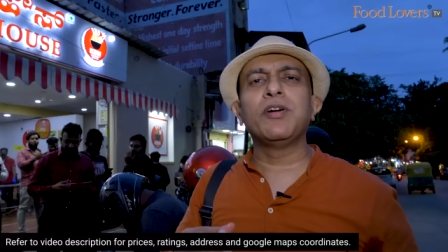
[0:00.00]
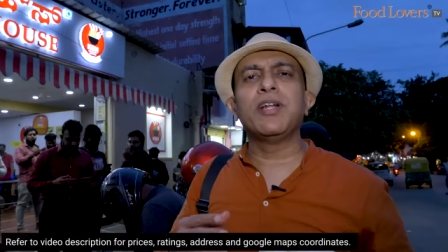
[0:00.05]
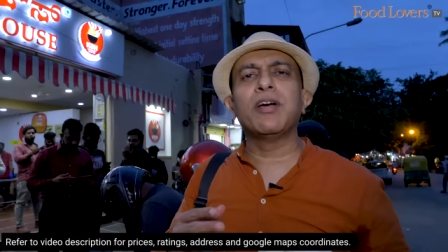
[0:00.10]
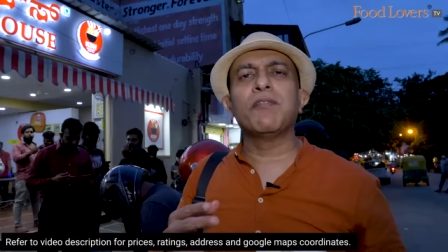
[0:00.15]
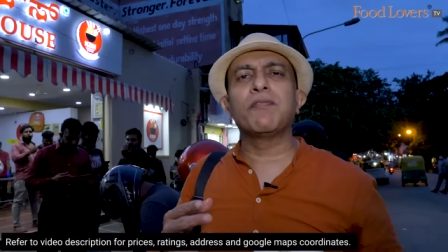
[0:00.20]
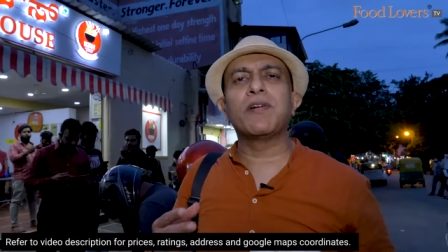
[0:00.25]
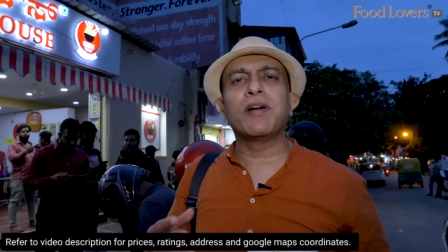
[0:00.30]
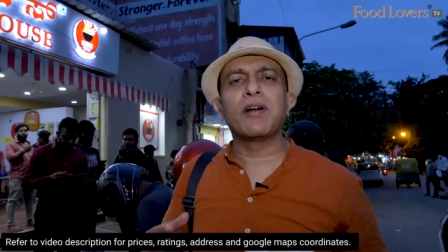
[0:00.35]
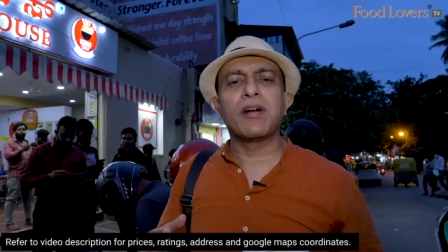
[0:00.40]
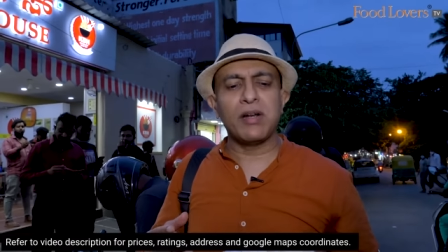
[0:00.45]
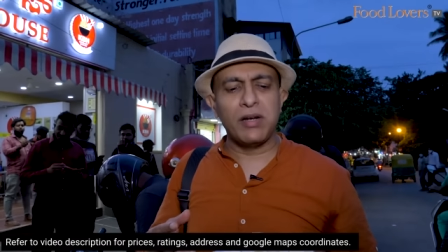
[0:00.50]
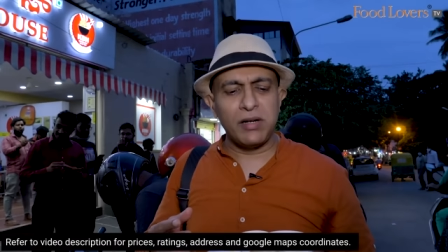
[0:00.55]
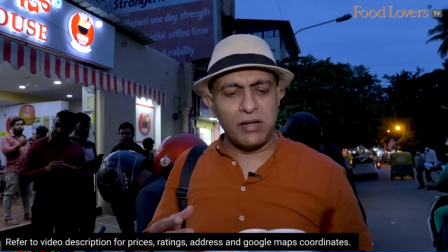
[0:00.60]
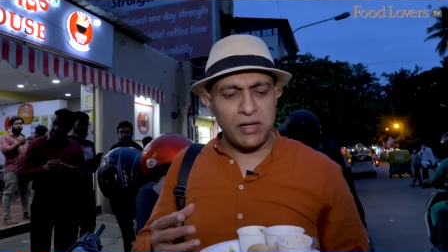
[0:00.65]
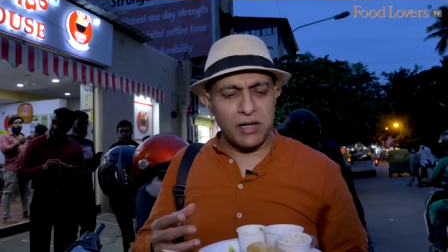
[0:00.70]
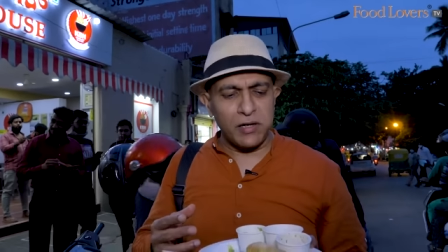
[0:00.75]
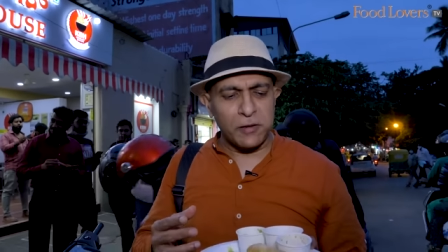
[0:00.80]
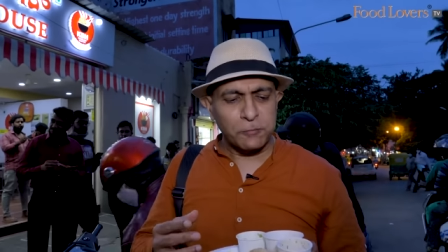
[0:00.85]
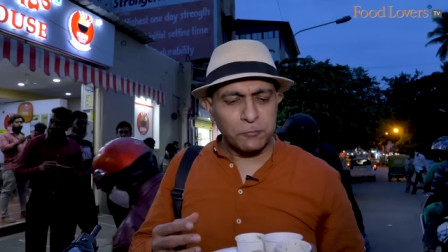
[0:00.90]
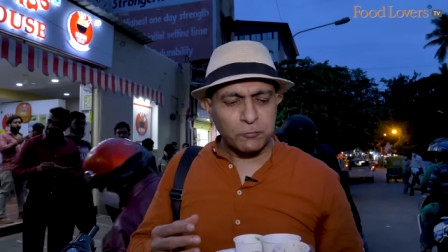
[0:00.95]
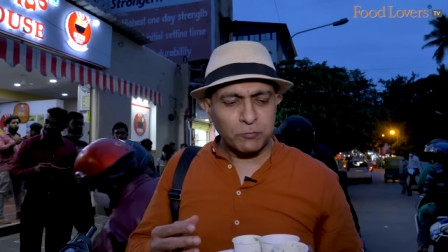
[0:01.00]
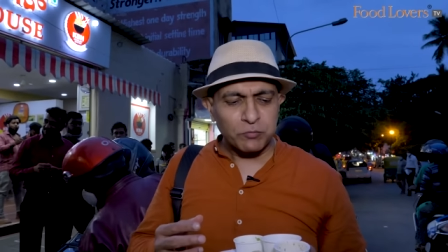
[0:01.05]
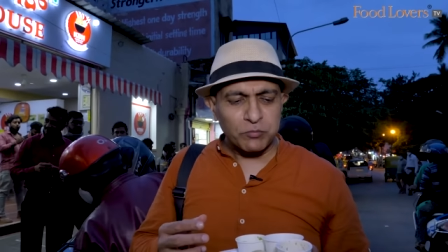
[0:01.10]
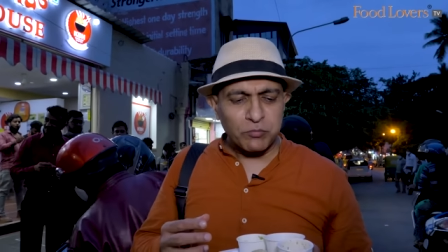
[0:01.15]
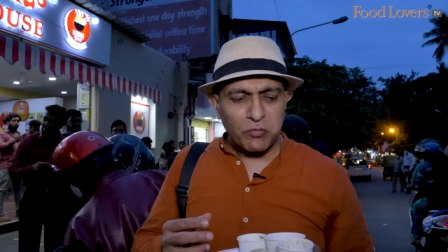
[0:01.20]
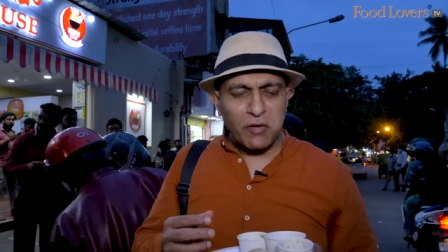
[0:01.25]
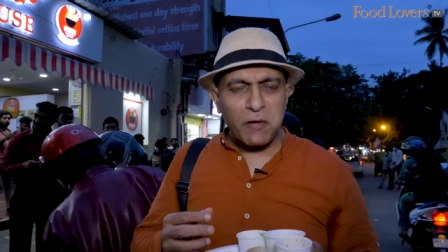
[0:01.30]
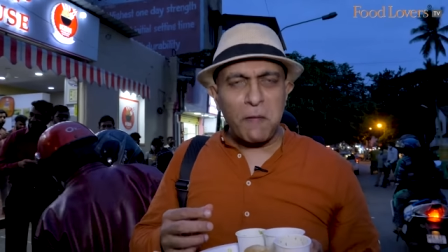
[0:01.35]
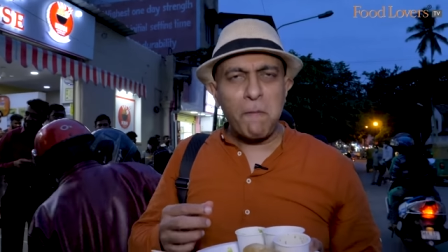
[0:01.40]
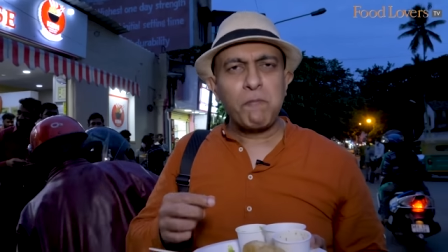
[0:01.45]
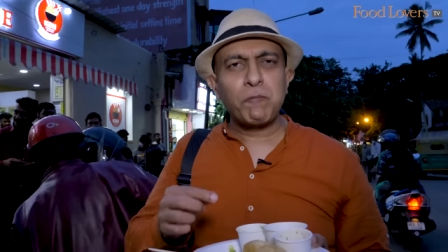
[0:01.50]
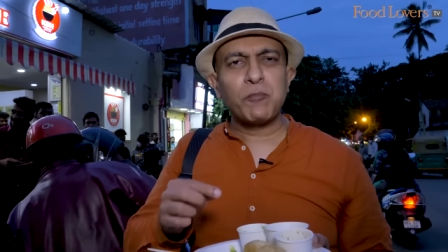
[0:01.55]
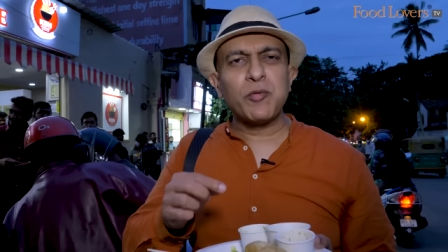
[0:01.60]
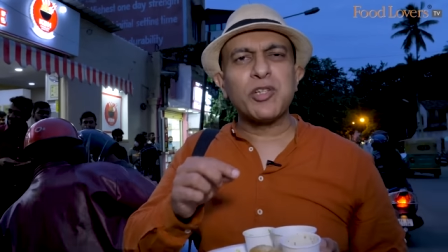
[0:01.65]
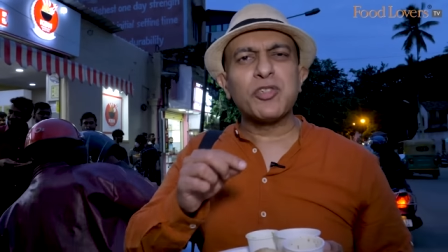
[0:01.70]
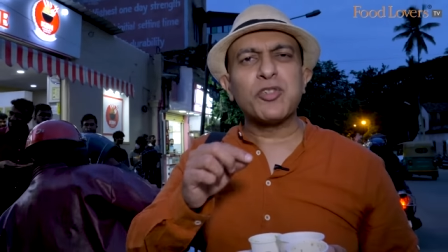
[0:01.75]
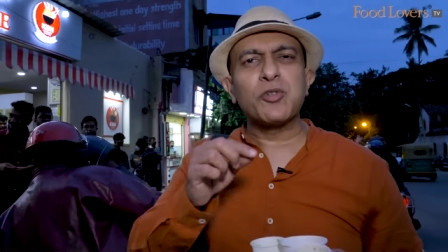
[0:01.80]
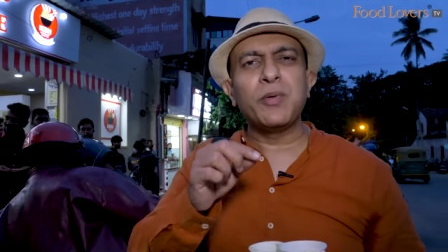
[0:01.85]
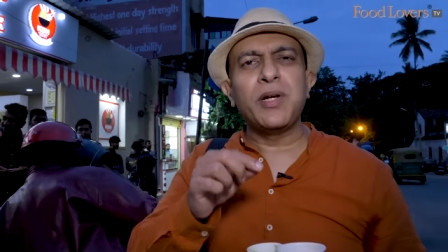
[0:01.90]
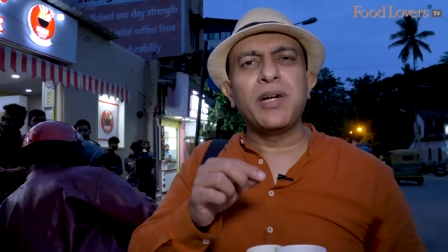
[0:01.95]
you definitely need
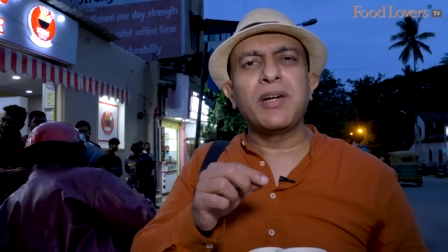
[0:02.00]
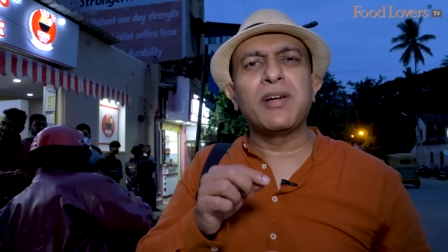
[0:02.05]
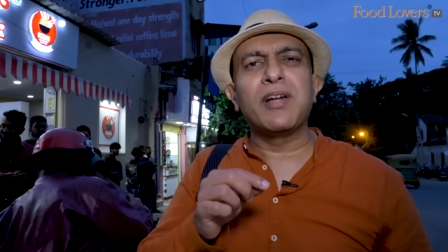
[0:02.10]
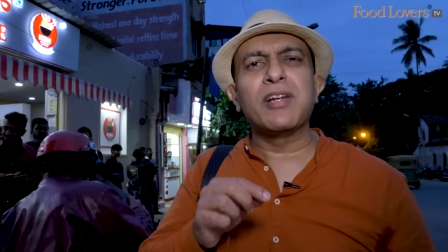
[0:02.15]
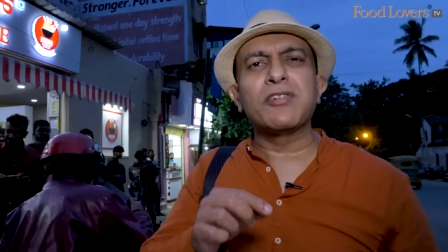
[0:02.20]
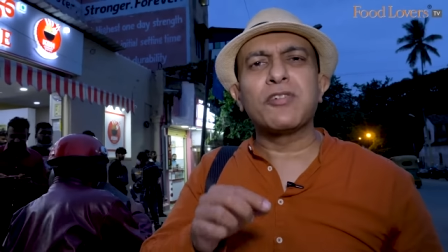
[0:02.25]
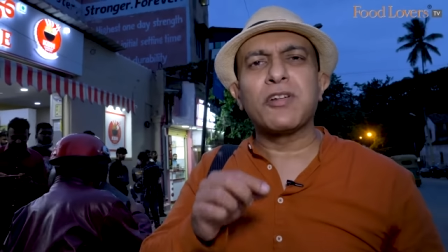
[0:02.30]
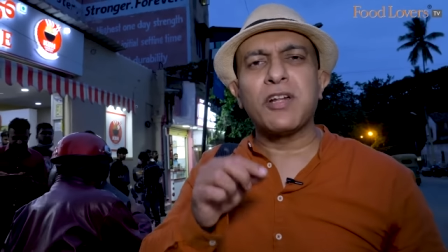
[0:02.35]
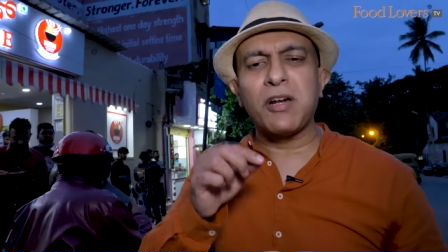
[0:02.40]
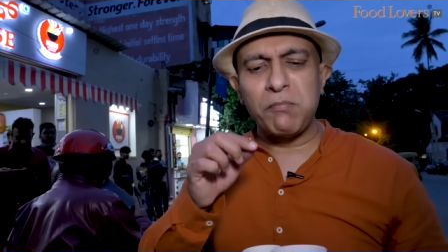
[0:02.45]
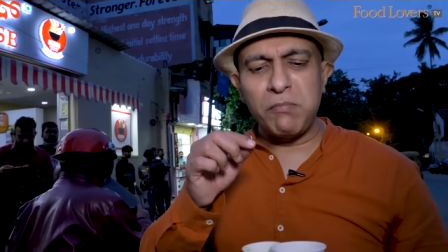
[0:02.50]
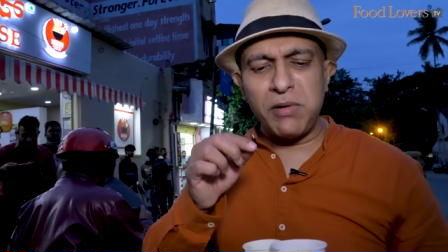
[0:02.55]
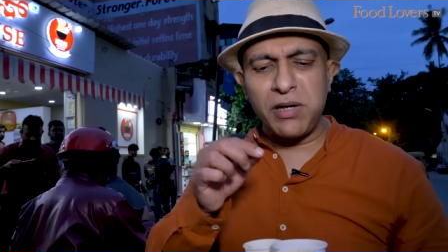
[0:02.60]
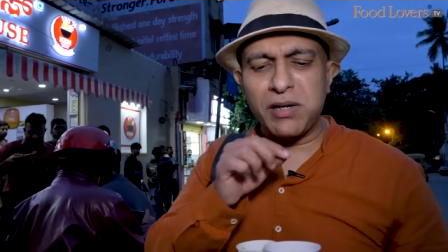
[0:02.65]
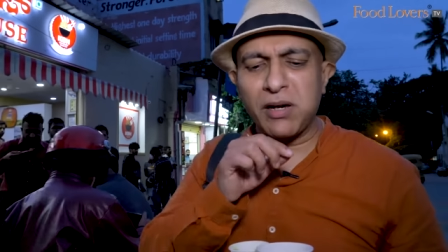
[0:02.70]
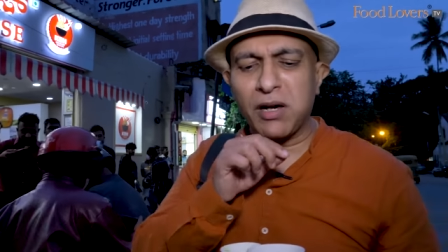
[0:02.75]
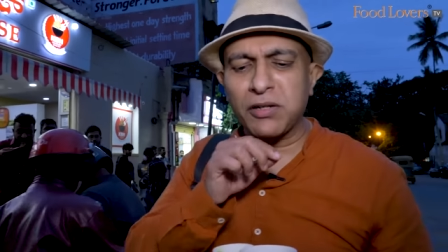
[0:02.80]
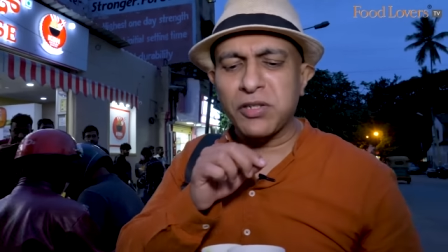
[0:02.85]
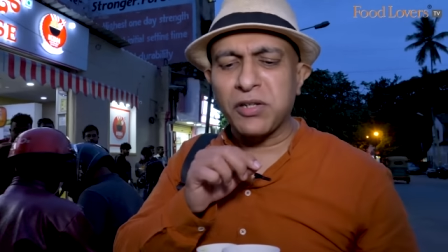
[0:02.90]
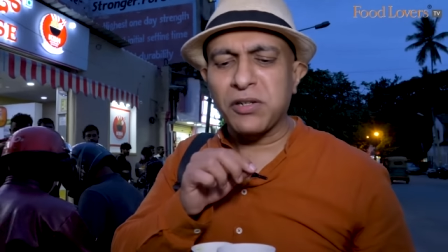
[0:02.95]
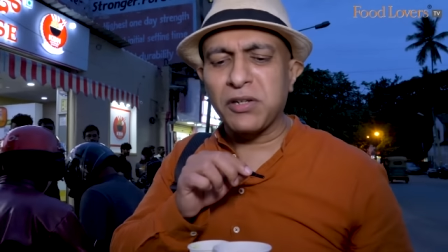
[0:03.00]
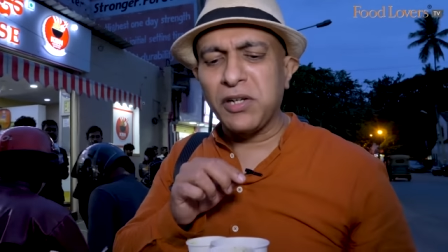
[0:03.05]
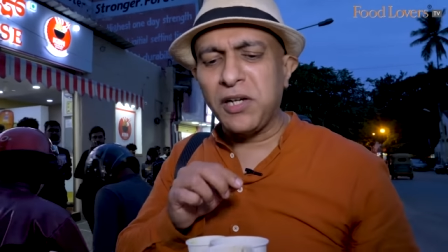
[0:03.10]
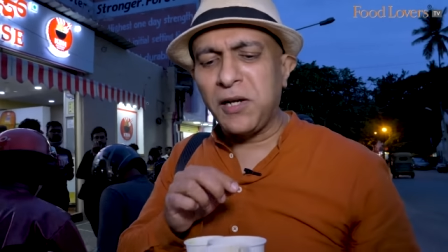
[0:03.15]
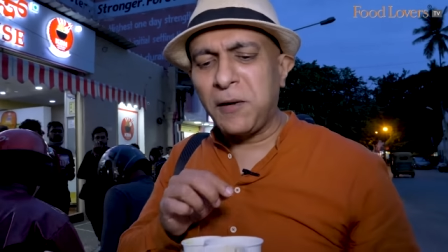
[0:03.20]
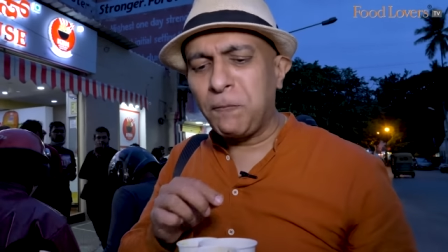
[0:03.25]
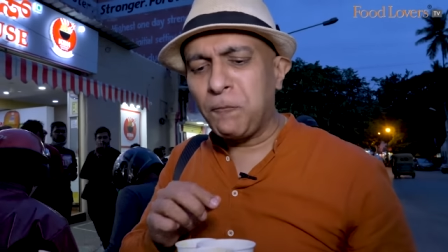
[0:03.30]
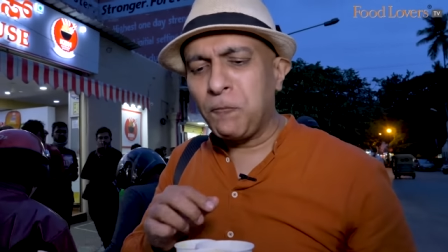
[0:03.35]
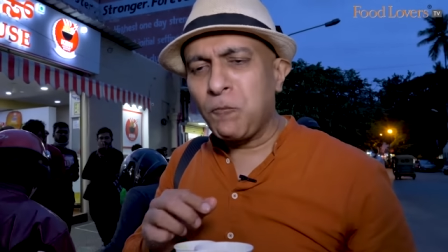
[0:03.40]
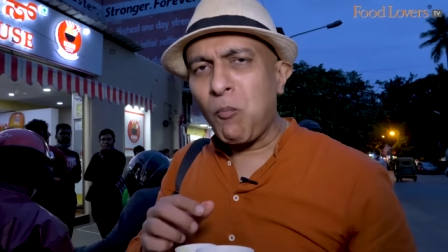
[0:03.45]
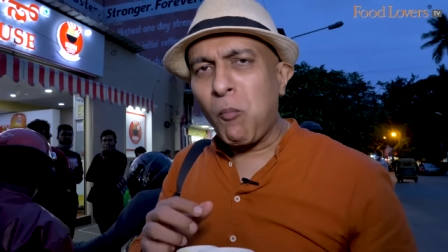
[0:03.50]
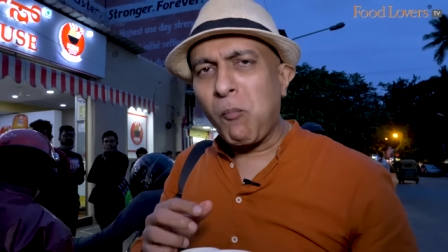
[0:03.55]
the sweetness of that meeta chutney.